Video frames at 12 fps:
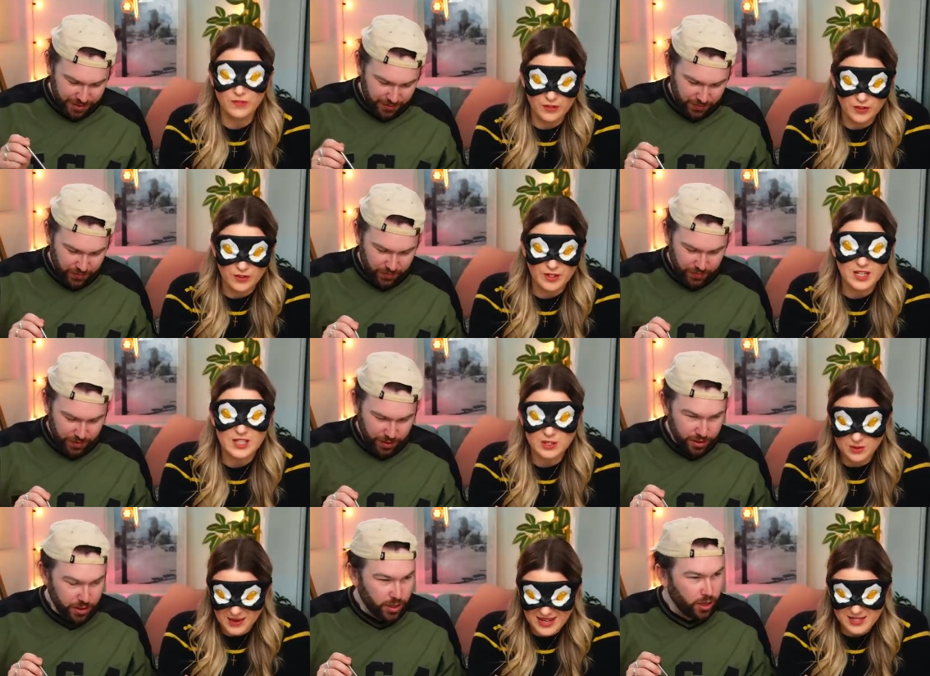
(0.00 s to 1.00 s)
Speaker 1: food and it's
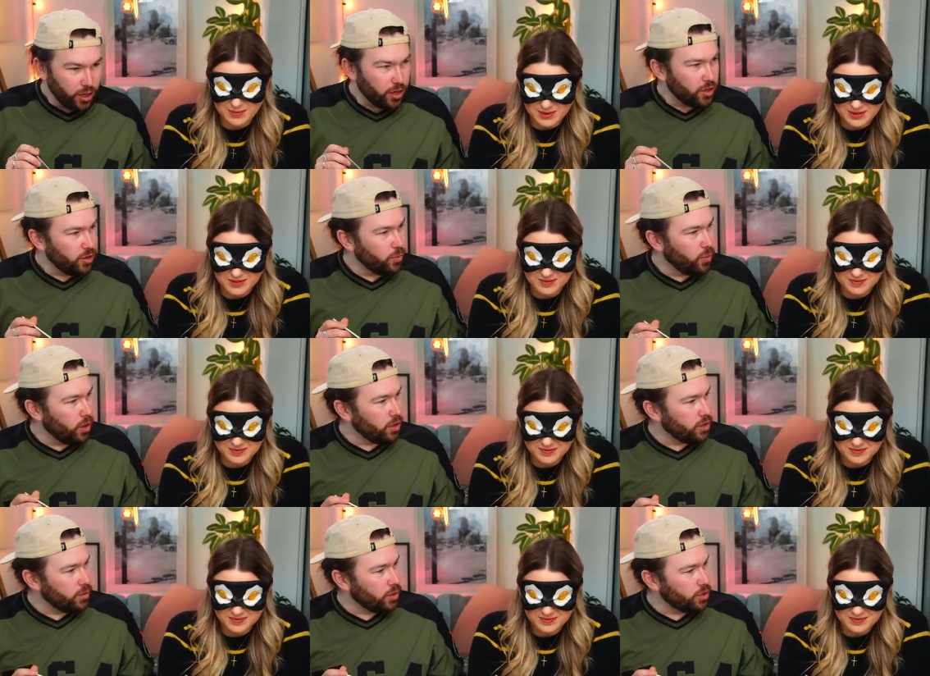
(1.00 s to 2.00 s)
all edible.
Speaker 2: What?
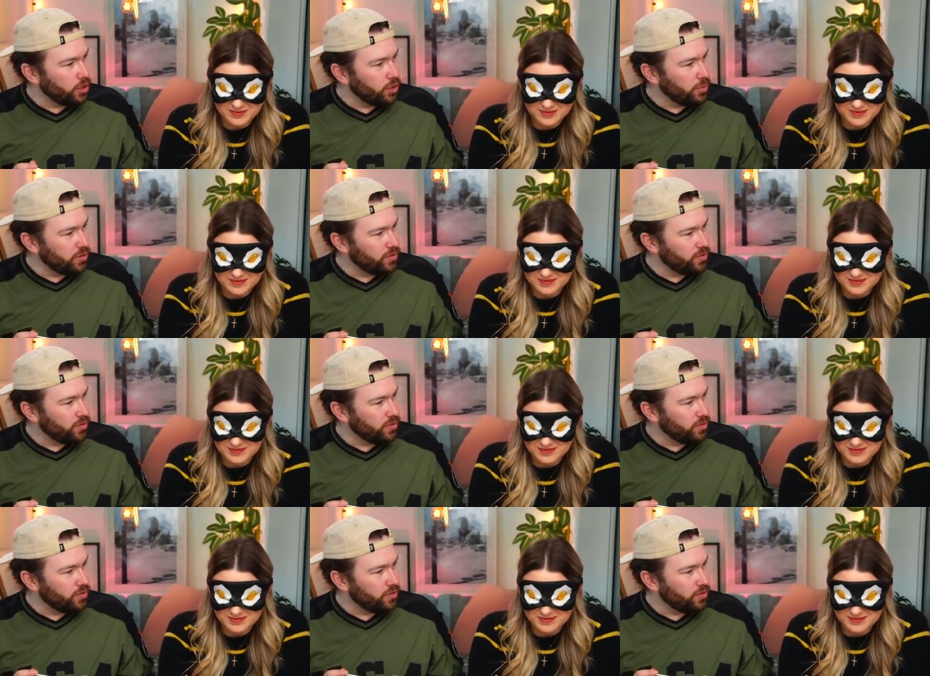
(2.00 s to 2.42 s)
You want human